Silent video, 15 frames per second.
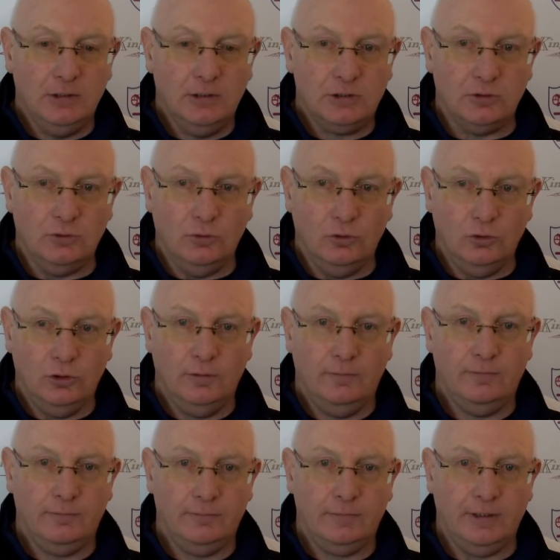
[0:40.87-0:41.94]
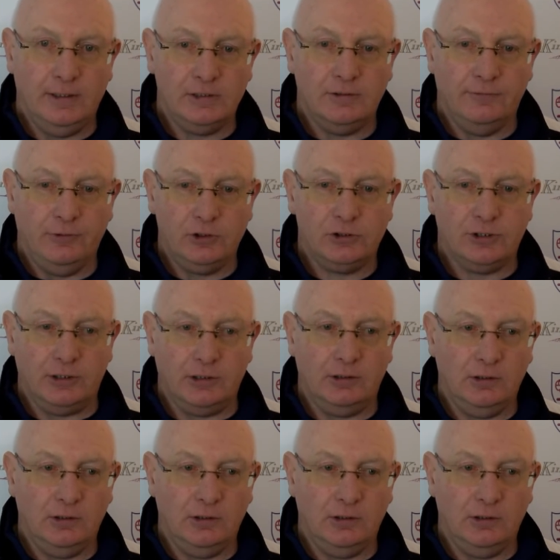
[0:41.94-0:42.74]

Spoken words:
So that's the first thing.